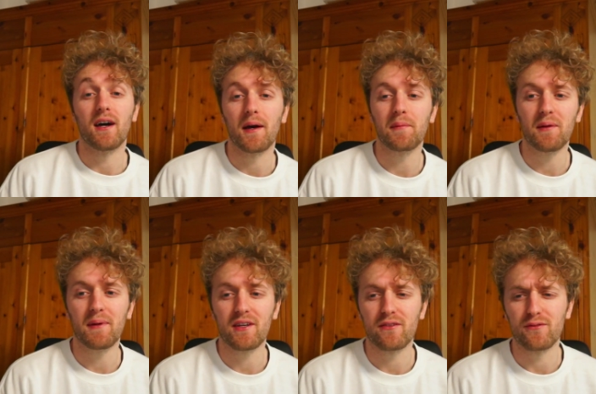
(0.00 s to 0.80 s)
I'm gonna make
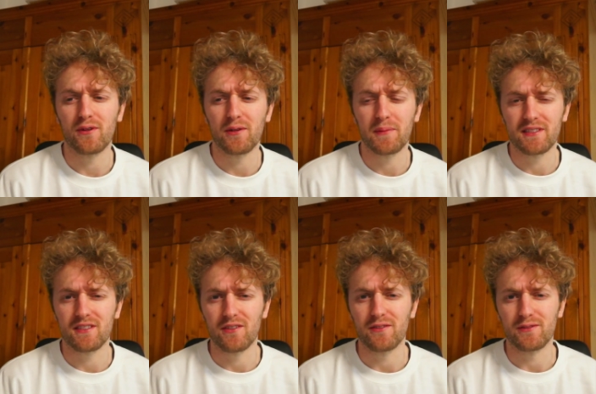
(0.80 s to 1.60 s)
a Ronald
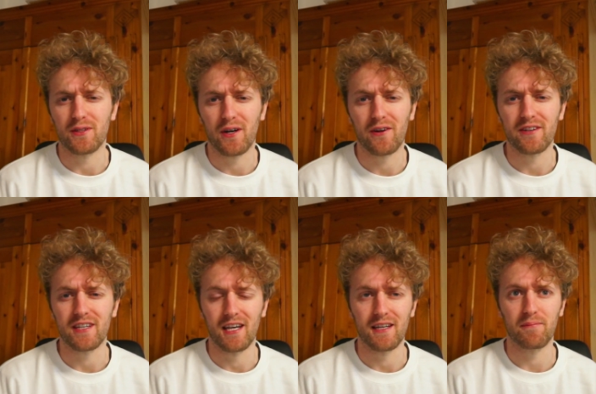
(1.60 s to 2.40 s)
McDonald horror
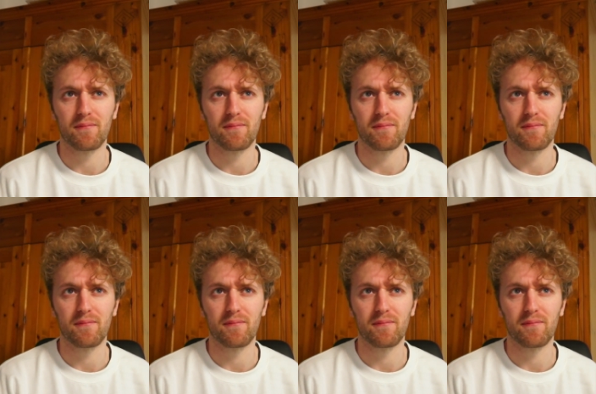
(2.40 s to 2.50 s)
game.